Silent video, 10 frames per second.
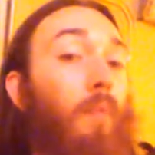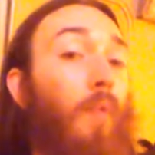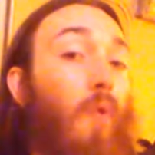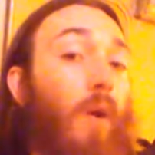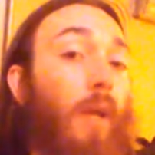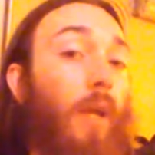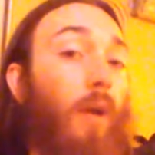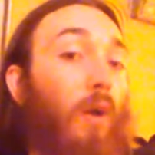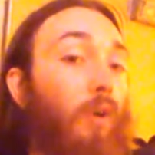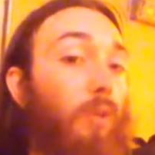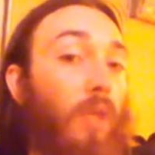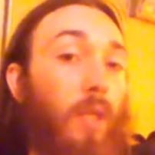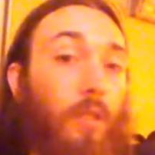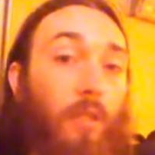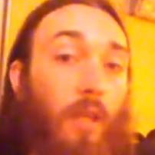boy, are
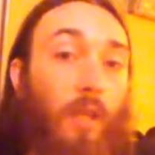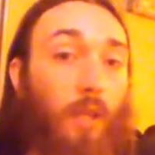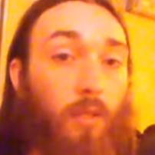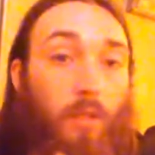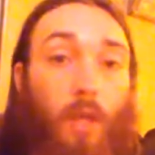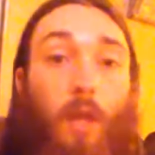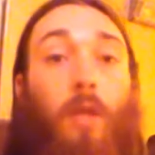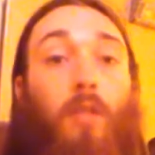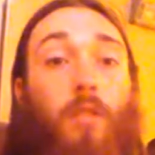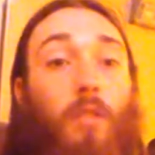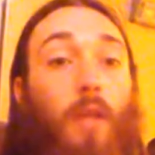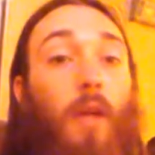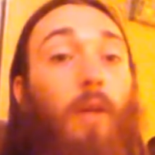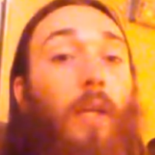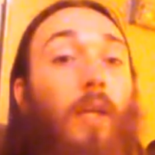these things
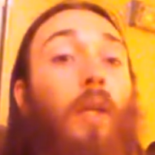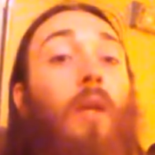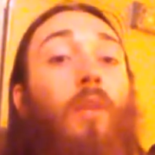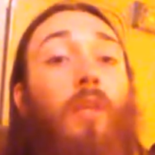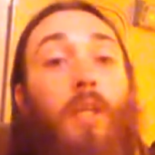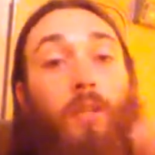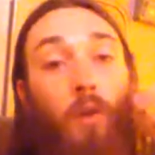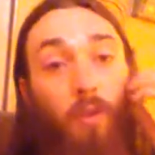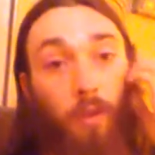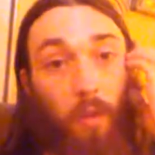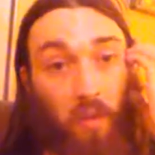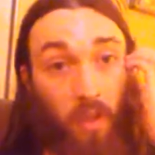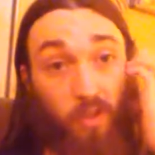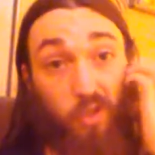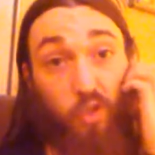scary. These are the
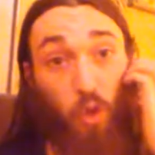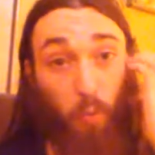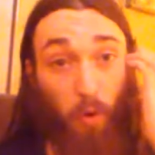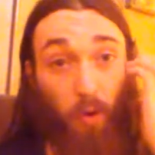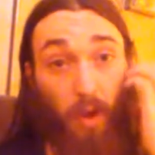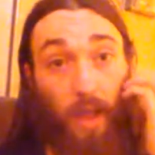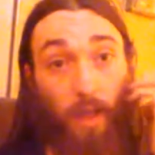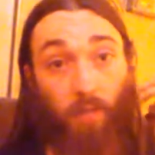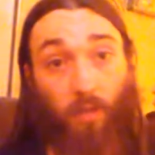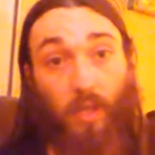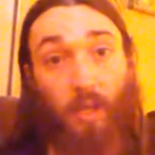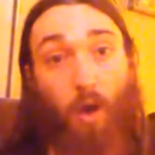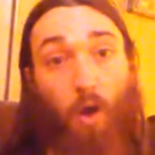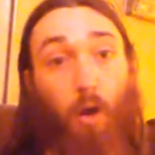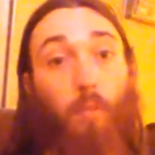super heavily
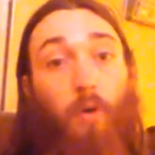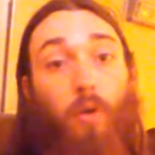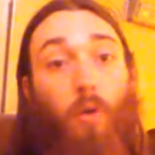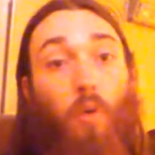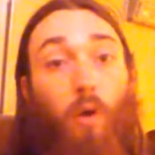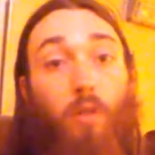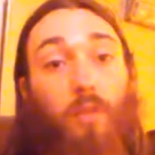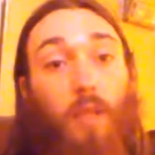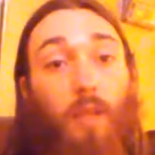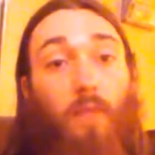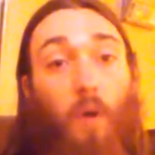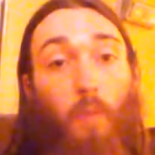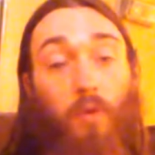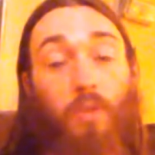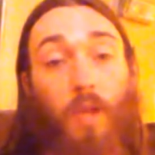armored orcs. They leave
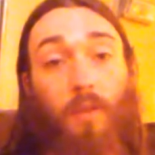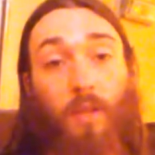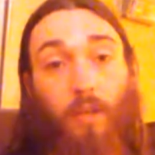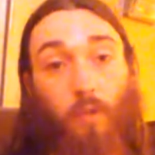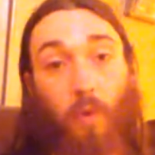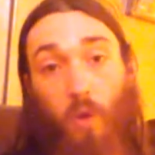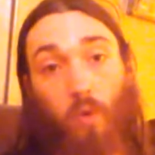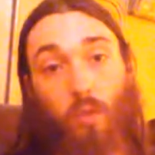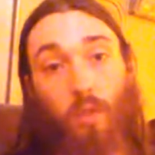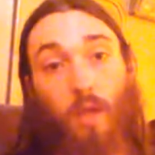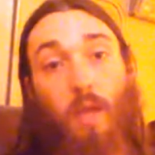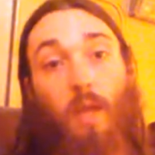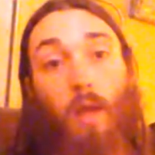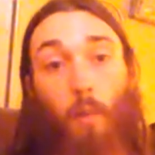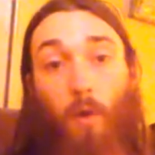almost nothing exposed.
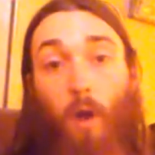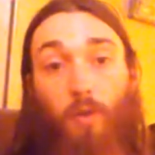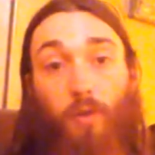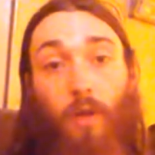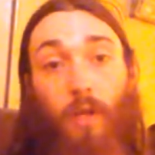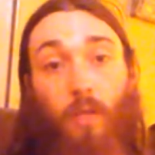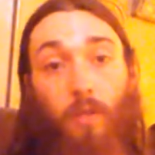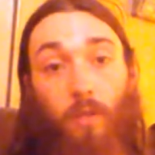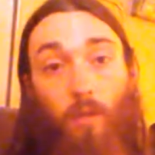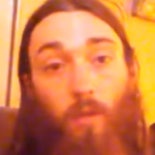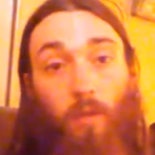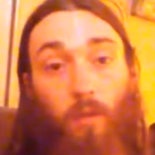And contrary to